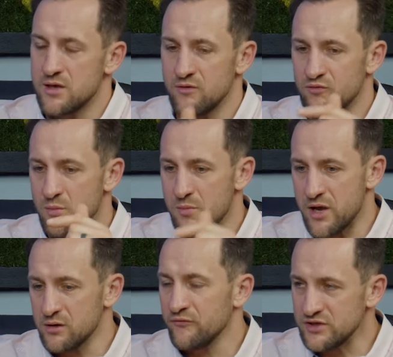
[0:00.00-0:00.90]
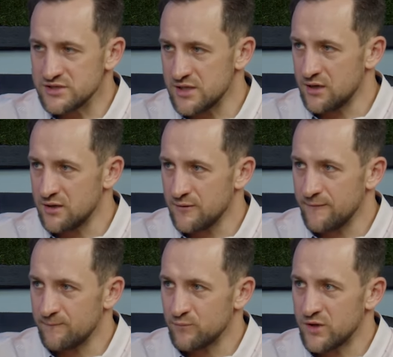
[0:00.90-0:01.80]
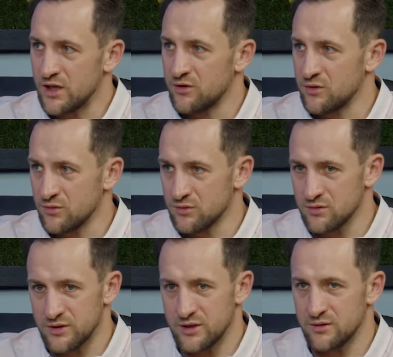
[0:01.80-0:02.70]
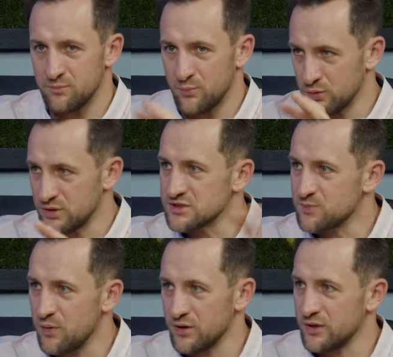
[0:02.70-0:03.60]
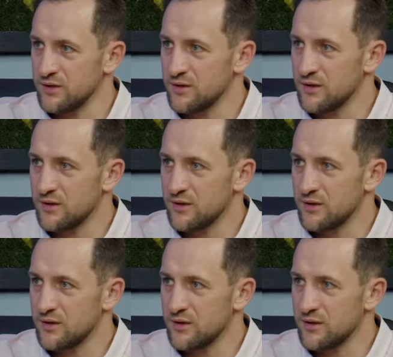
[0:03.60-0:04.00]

If you're mayor of the city and you're in Putin's party,